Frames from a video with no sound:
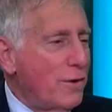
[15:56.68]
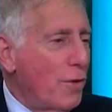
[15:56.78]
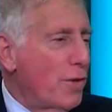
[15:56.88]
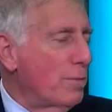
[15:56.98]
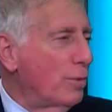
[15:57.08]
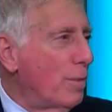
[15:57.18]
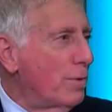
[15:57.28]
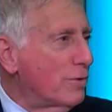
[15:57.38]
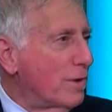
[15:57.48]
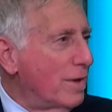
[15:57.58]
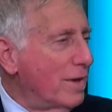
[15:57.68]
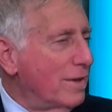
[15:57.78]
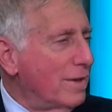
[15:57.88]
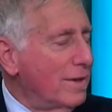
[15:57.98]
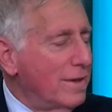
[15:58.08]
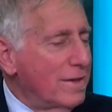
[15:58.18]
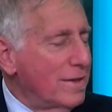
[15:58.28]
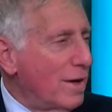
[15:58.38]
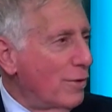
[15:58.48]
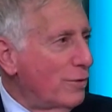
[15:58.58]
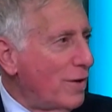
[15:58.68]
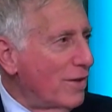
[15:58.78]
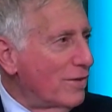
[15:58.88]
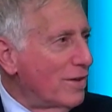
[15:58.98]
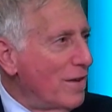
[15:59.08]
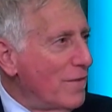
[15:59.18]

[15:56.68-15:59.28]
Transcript: the whole thing blew up in Netanyahu's face.